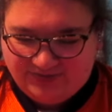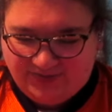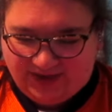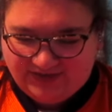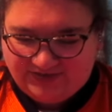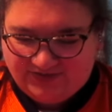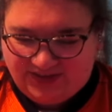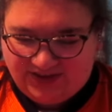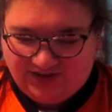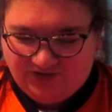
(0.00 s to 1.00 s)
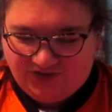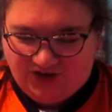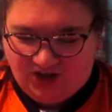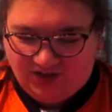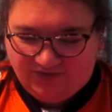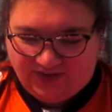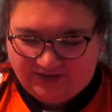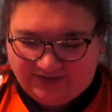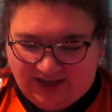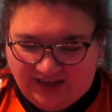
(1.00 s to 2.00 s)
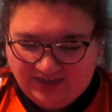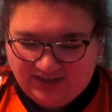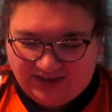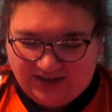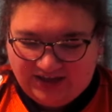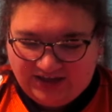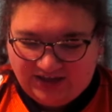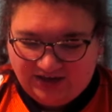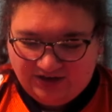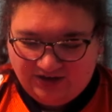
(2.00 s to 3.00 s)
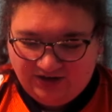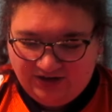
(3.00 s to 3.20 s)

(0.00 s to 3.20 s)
A massive thank you for all of us at the Geek Gear